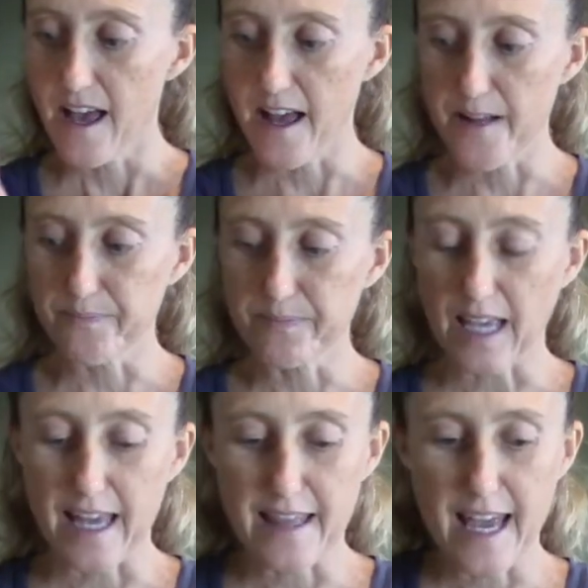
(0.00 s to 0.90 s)
And
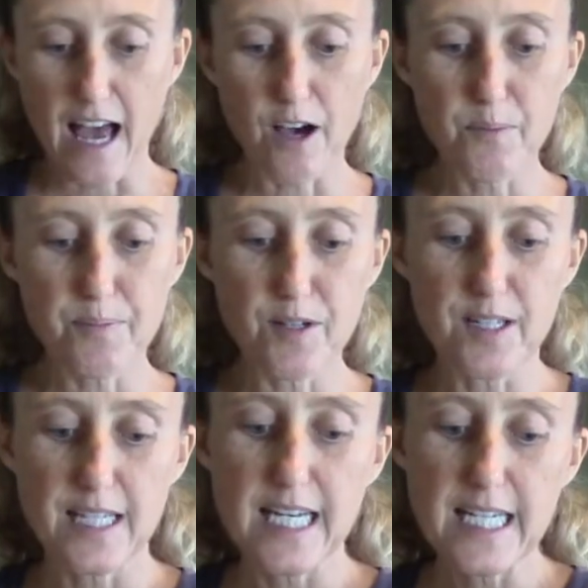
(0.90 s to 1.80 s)
they help your
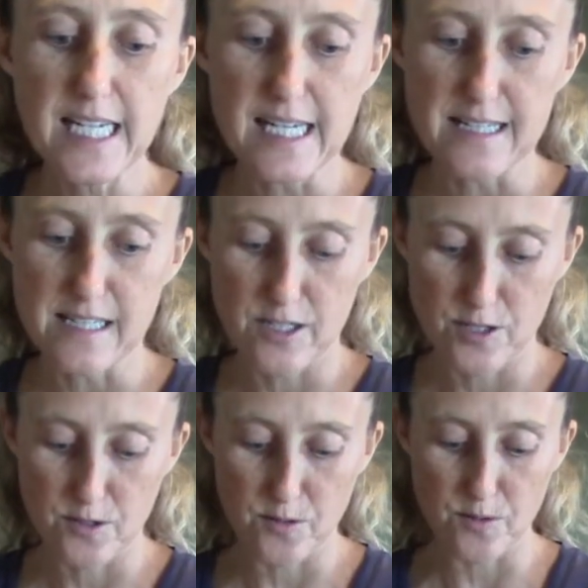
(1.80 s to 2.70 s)
kidneys
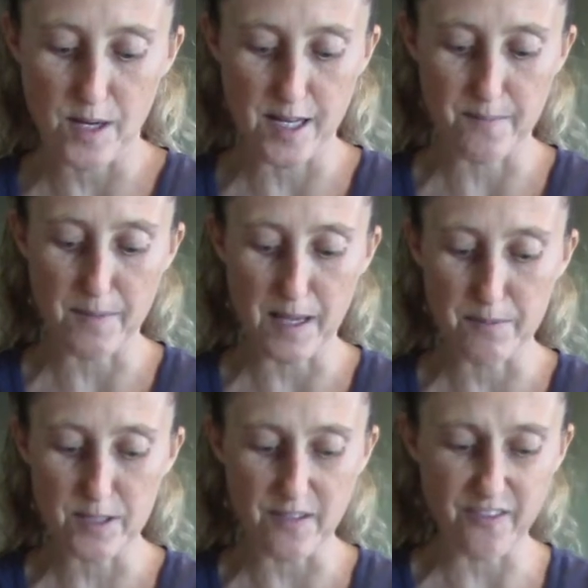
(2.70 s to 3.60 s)
to be
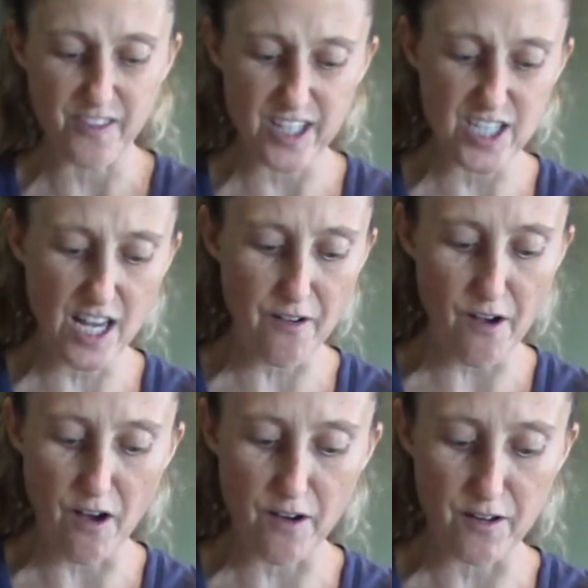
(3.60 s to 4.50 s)
able to flush
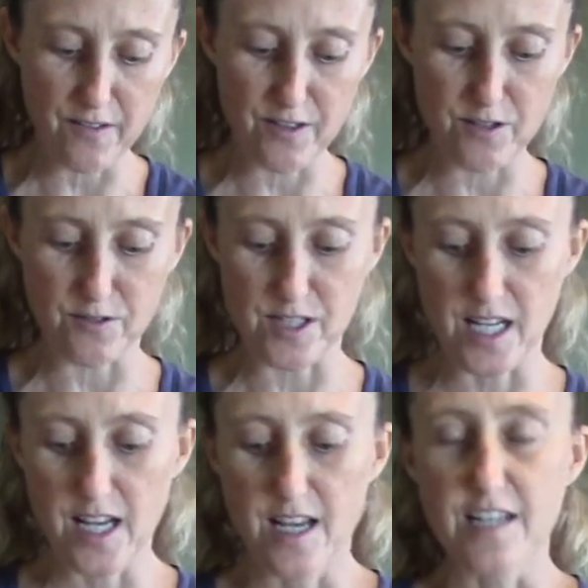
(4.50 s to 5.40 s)
out all of those
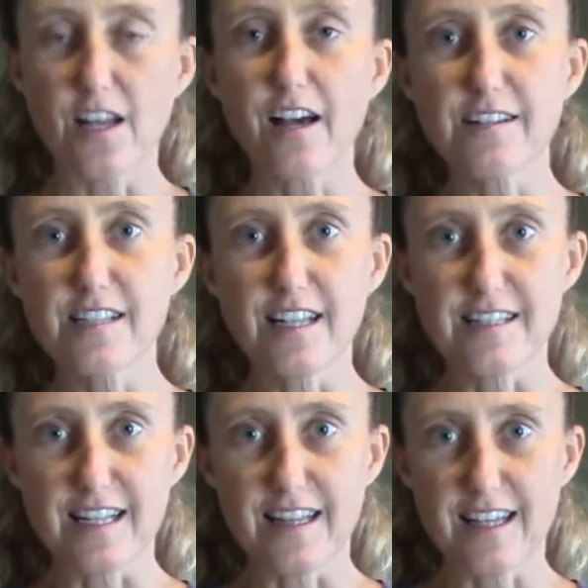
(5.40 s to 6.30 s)

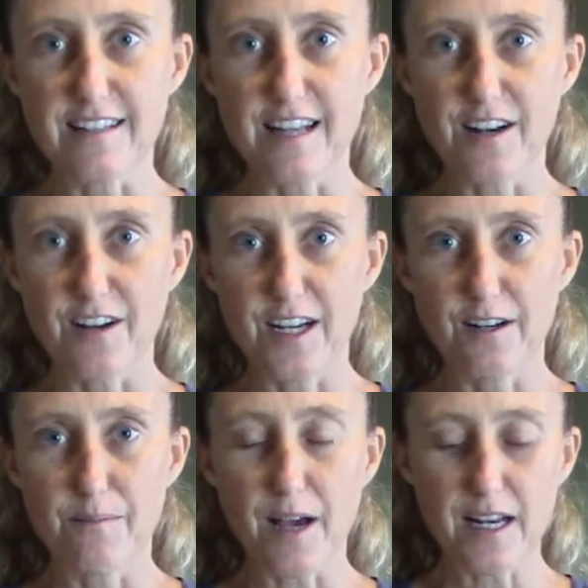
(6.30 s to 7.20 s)
toxins and things that are in
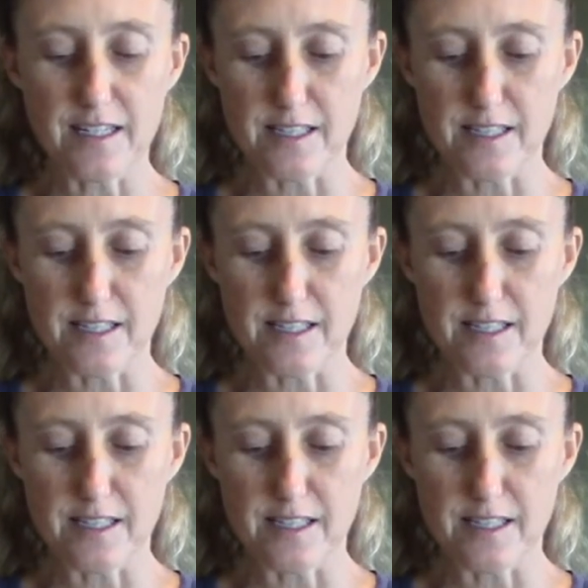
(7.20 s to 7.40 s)
your body.